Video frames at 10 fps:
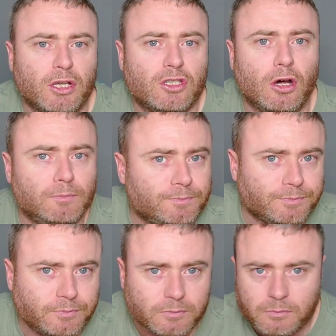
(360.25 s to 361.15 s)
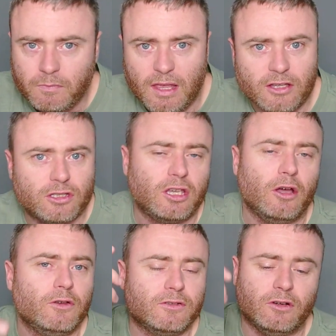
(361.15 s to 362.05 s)
but it's gone. It just
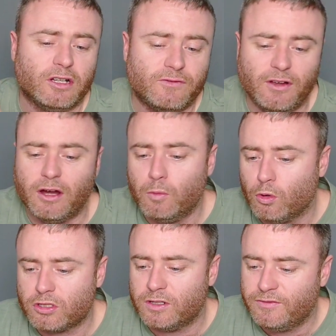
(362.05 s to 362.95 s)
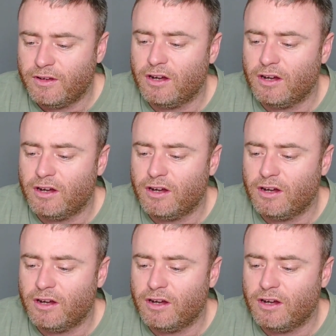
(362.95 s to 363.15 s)
goes and gone. It's very watery,